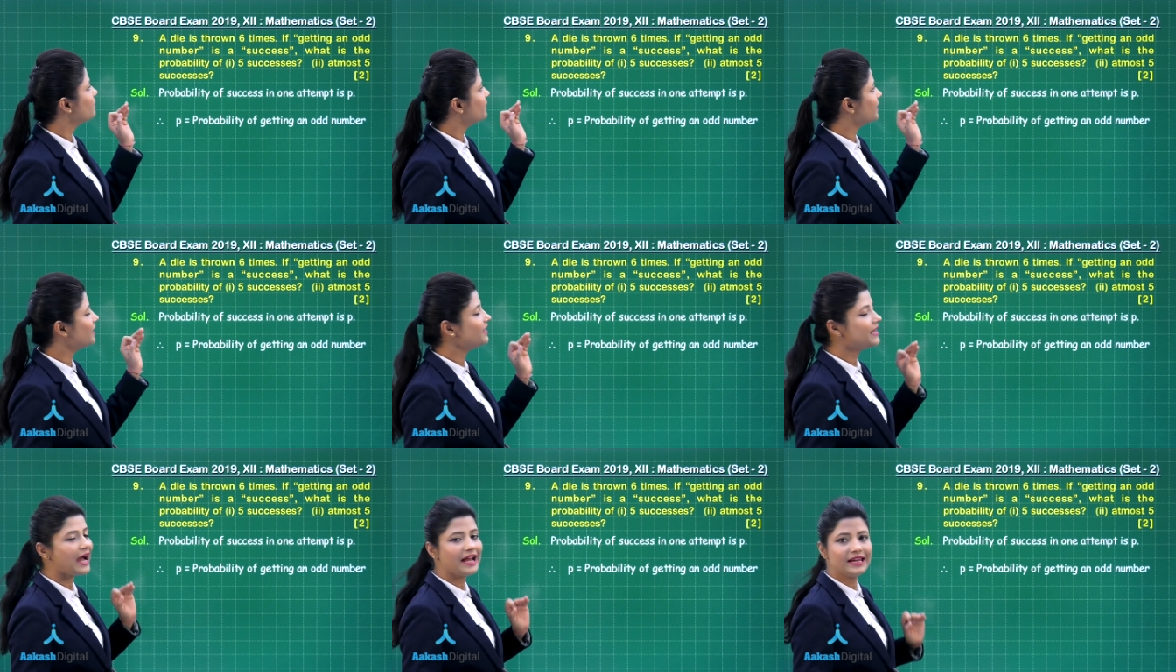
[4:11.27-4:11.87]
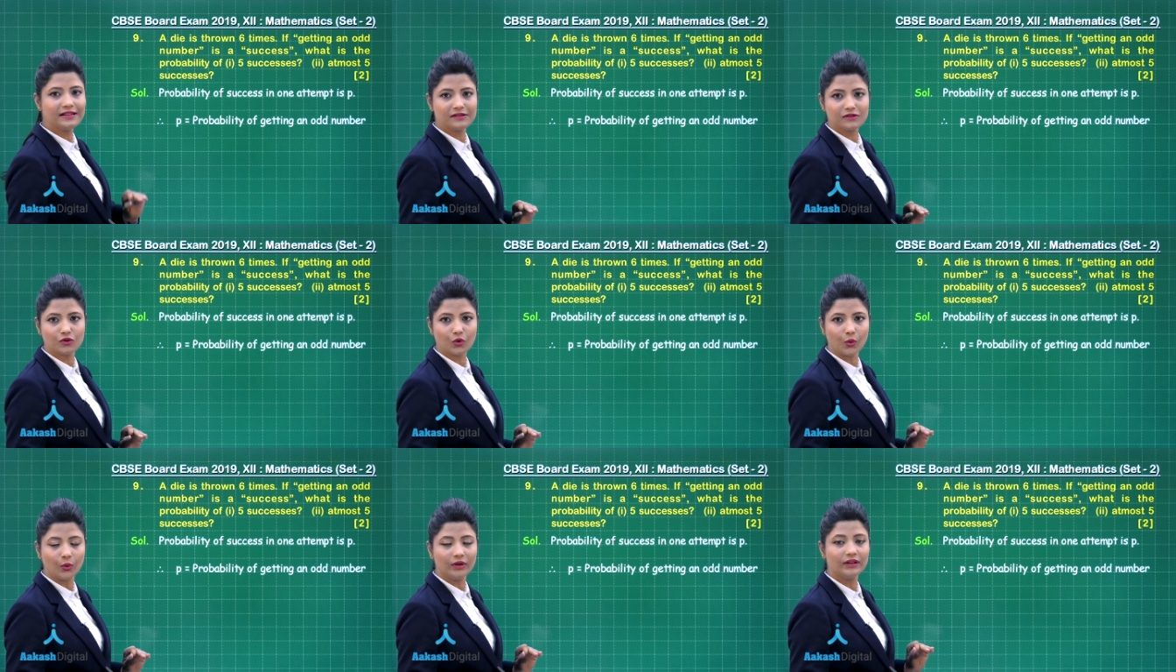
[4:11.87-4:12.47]
when a die is
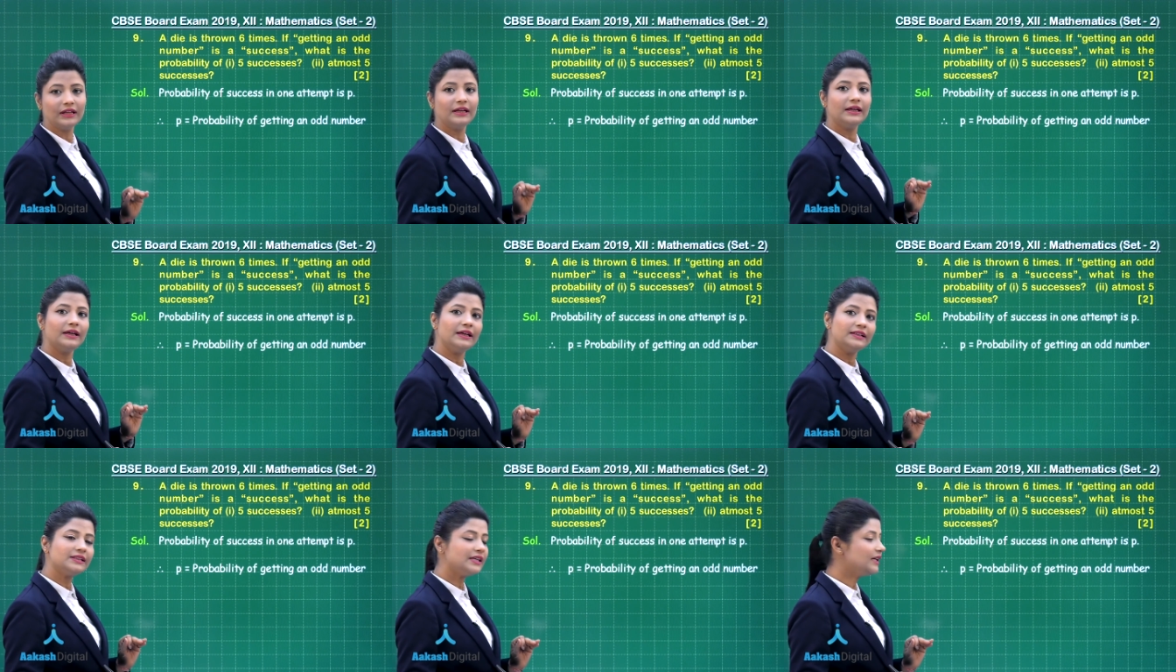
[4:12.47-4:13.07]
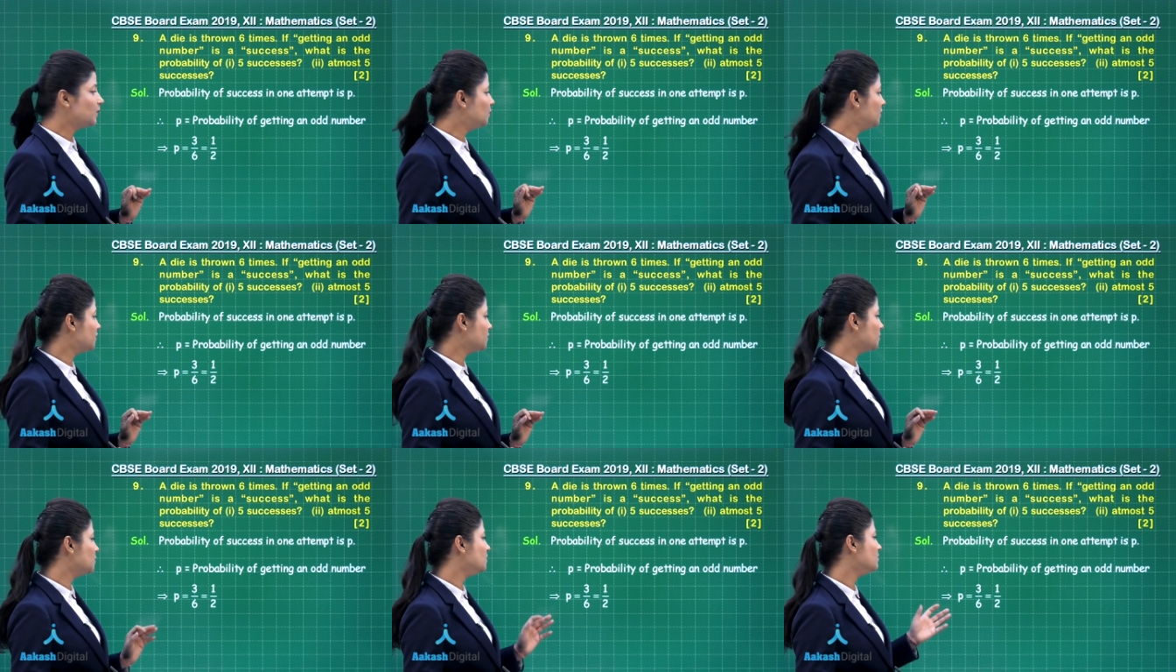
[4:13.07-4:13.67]
thrown is equal
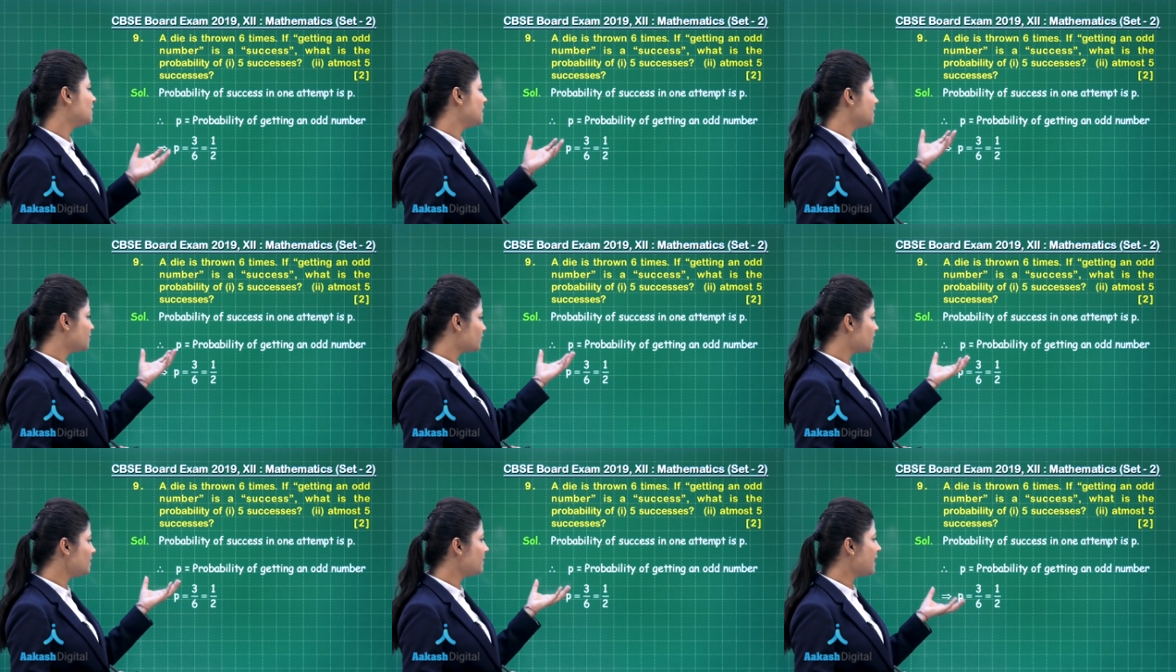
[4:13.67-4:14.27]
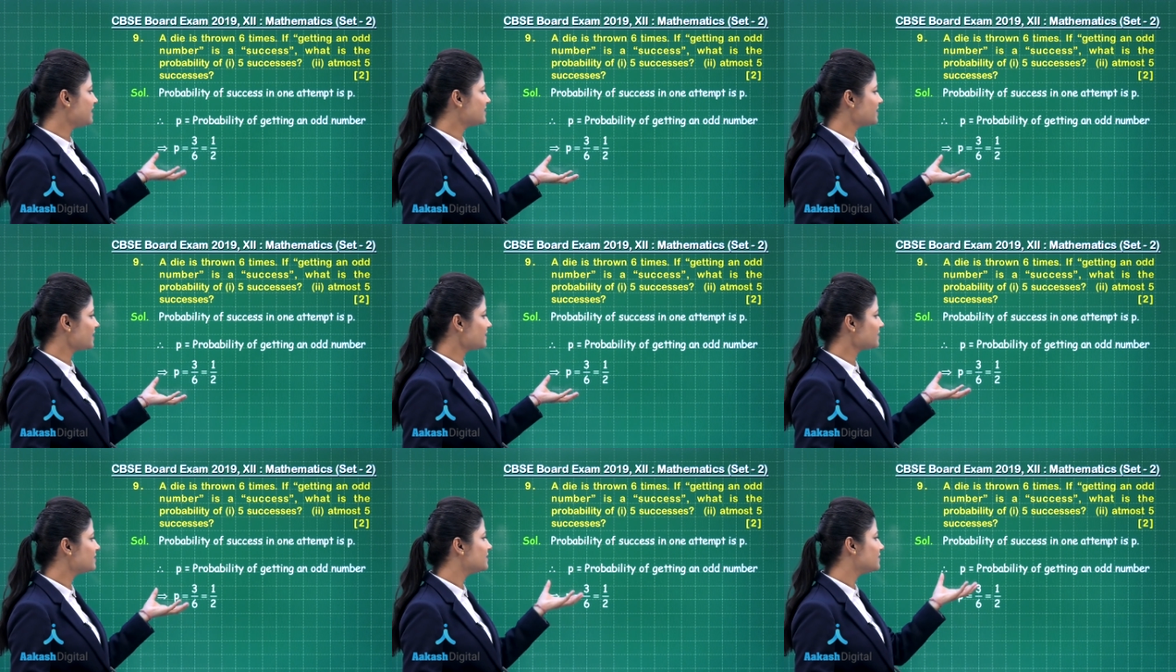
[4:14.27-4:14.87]
to three by
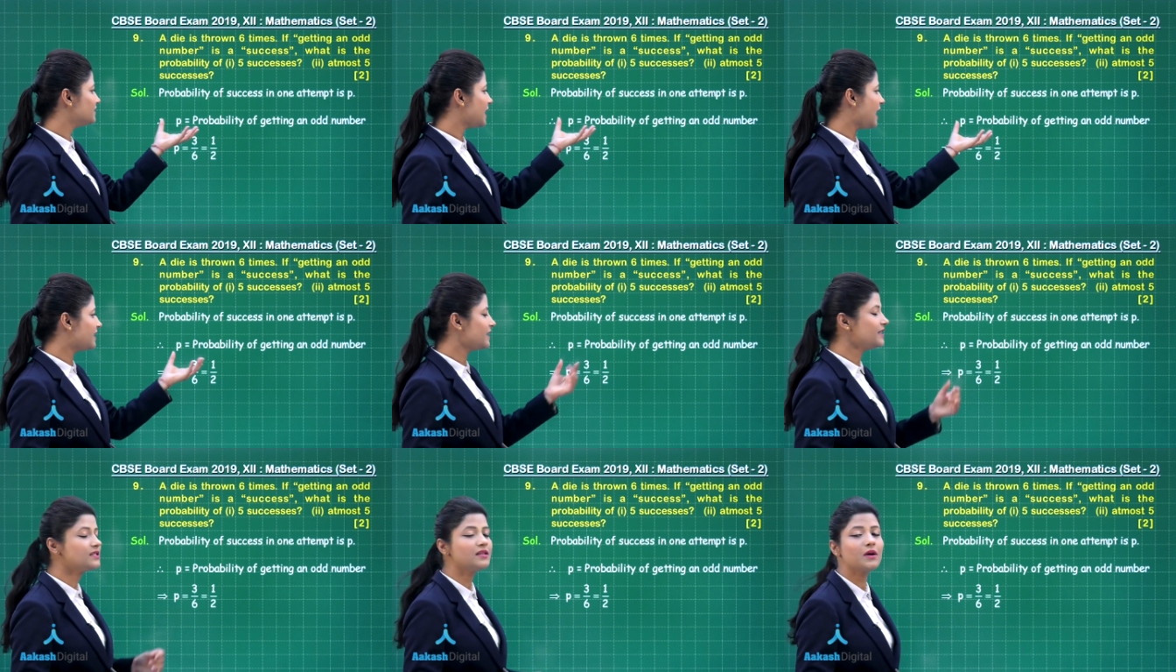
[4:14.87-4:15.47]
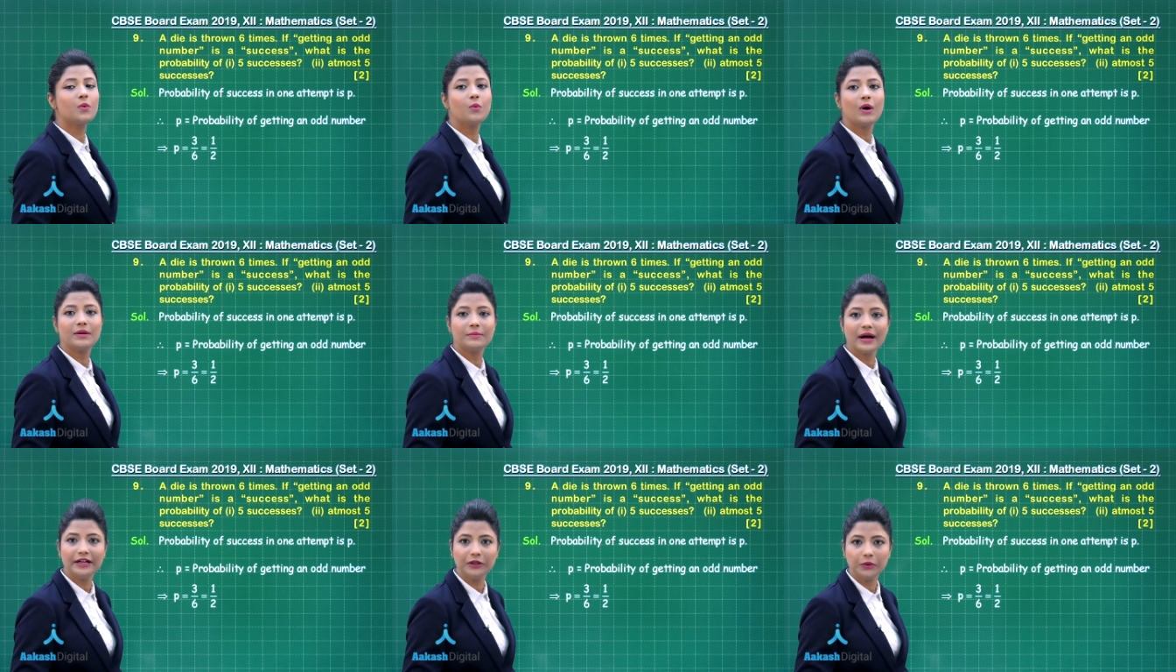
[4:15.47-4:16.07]
six, that is
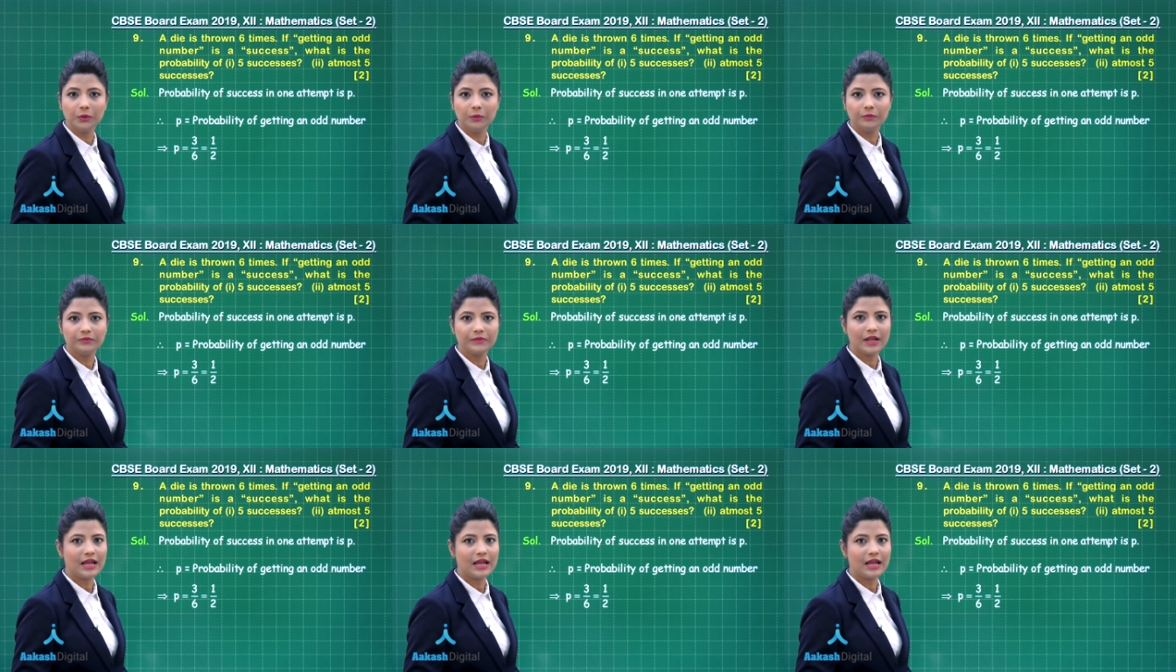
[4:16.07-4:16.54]
one by two.